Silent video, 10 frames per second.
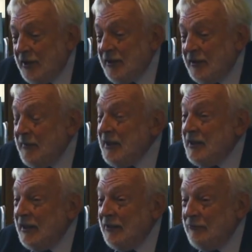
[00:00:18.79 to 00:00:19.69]
just at a
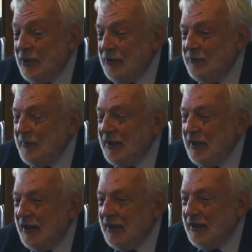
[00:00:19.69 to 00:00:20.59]
meeting in Rome
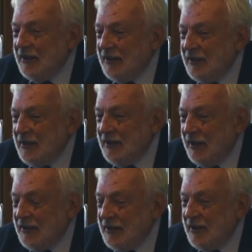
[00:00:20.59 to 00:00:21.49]

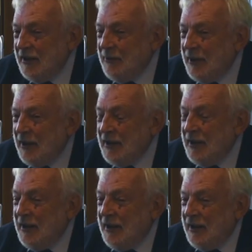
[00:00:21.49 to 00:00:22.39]
the other day where
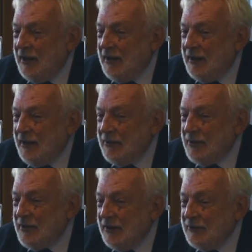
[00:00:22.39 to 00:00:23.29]

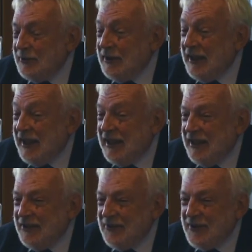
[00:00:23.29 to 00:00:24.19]
Ho-Seon
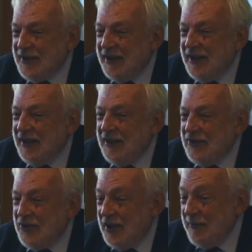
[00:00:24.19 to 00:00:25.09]
Lee, who's the
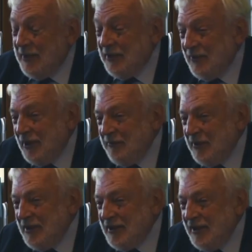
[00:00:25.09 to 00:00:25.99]
chairman of
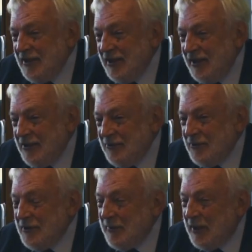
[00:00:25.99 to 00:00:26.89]
IPCC,
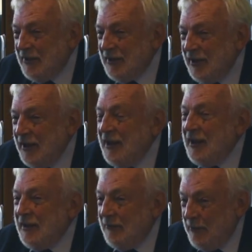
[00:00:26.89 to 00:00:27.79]
talked about the
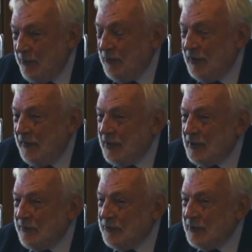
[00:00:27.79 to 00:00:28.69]
report they
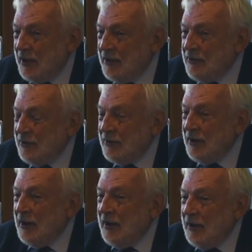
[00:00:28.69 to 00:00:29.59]
just brought out on
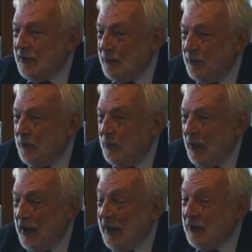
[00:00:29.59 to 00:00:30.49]
the
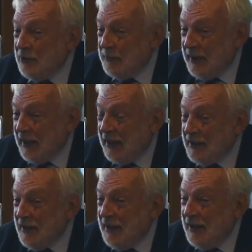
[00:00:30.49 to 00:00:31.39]
how do we
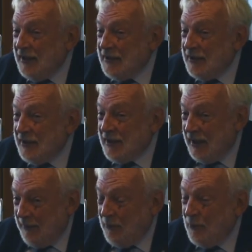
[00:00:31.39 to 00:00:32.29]
get to
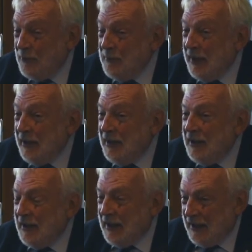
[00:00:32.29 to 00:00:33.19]
keep warming
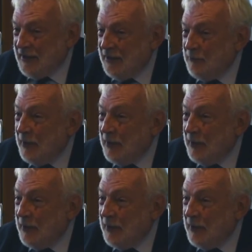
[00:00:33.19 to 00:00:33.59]
less than